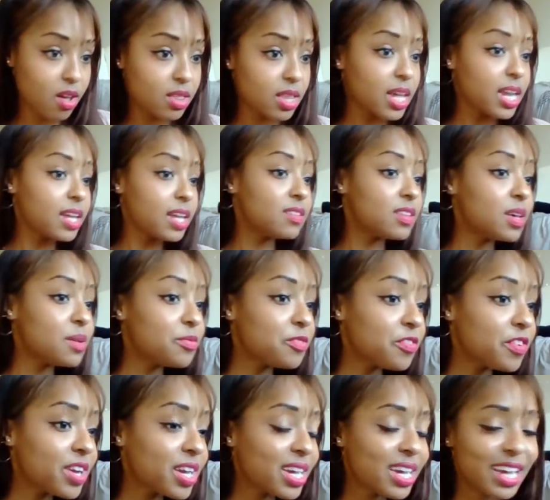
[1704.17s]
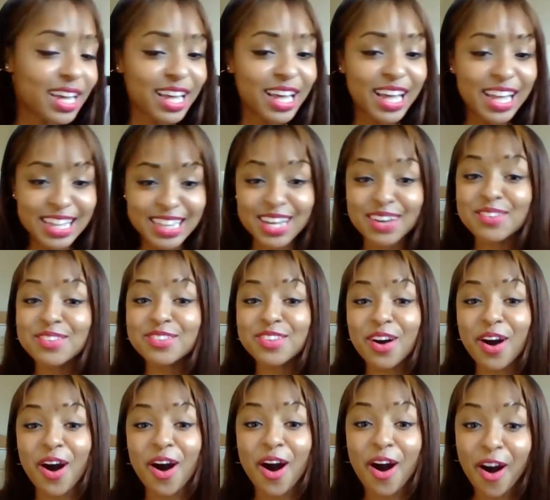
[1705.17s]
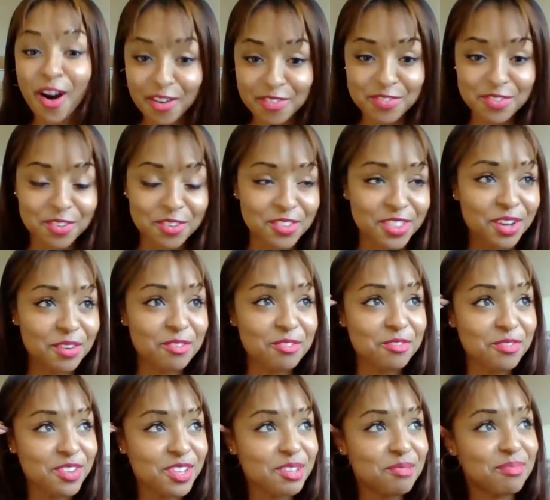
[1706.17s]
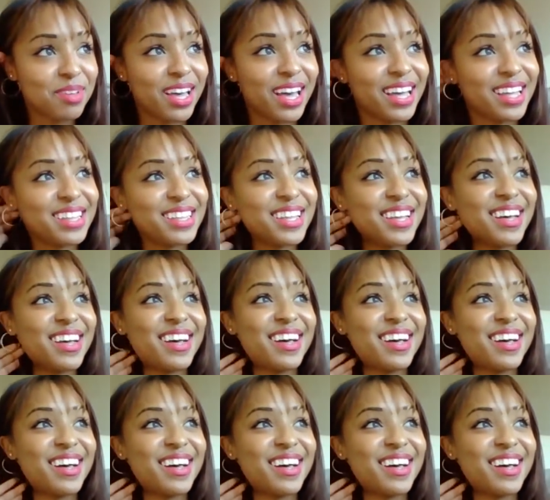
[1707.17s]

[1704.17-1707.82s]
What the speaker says: That ATM free? That was awful. That was really bad.